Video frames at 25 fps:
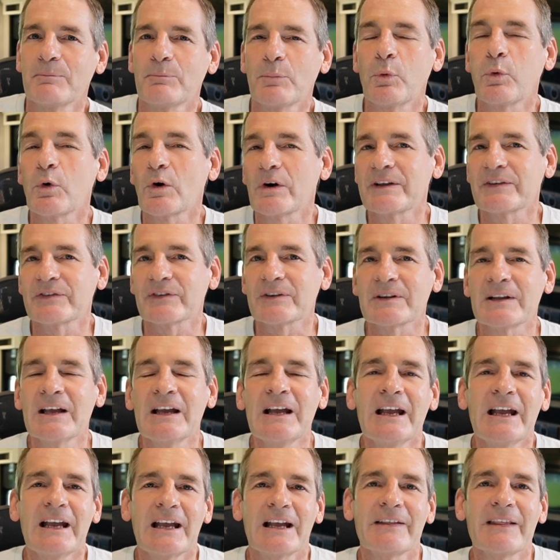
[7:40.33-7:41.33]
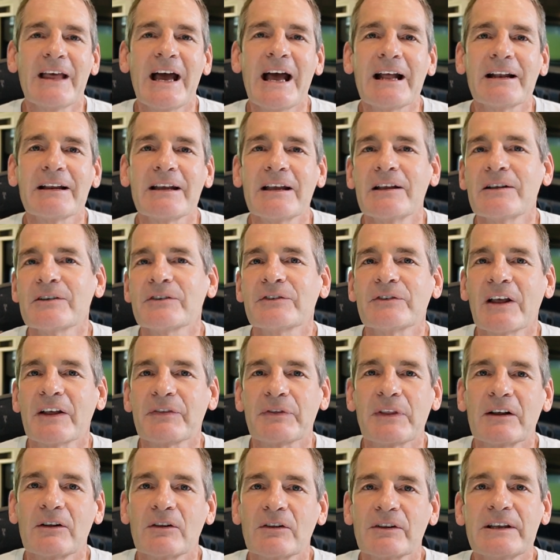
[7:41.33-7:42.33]
poison, and that is
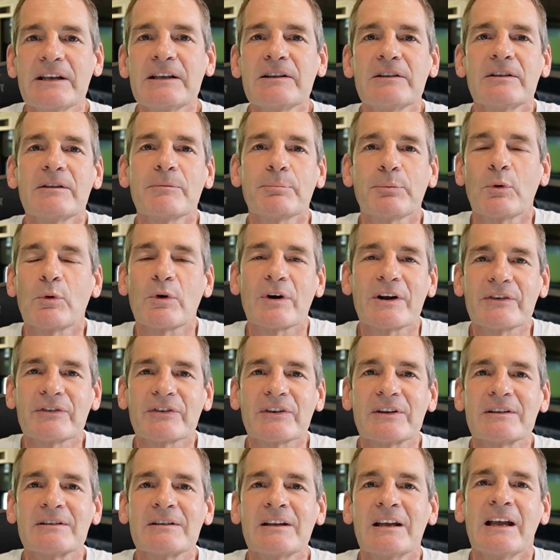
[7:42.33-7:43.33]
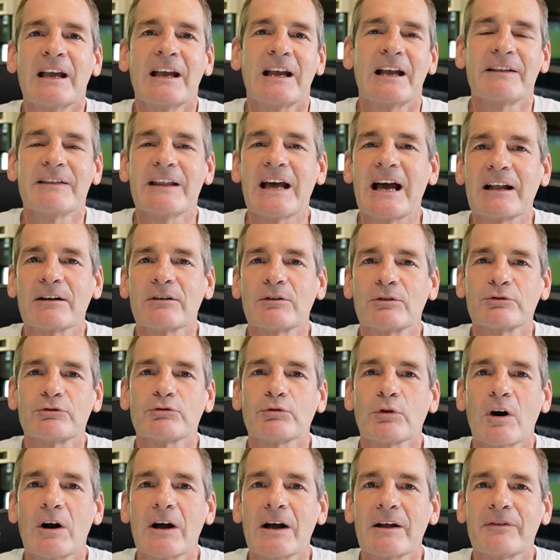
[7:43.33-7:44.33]
that they'll eat the poison and that'll
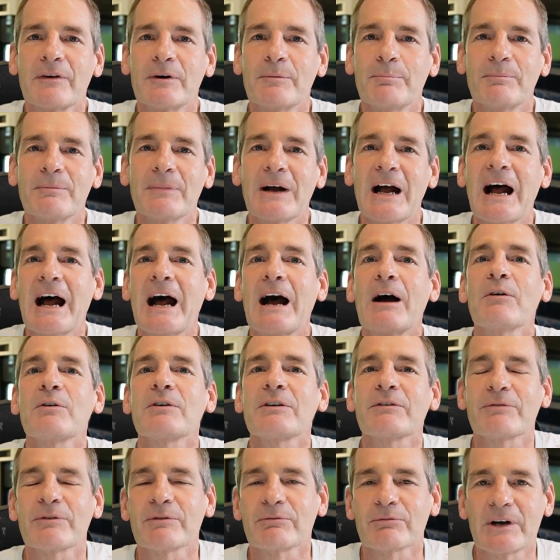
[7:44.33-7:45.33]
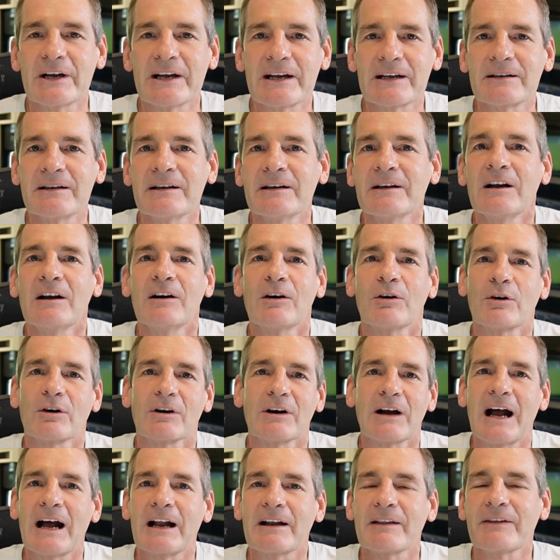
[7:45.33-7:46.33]
draw them out of the rig
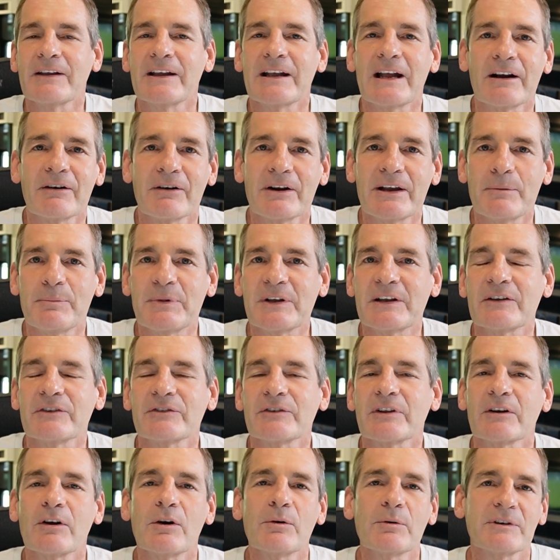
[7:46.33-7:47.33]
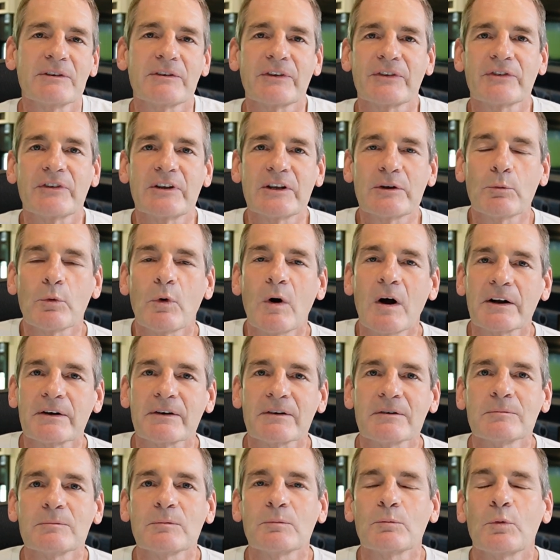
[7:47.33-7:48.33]
or out of the area because they're going to seek
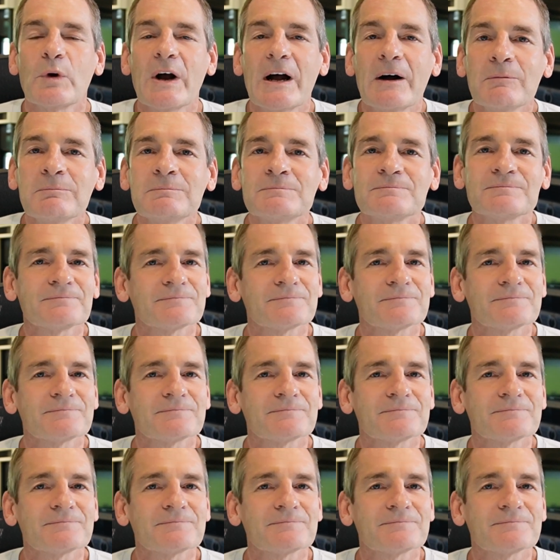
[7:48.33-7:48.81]
water. Well,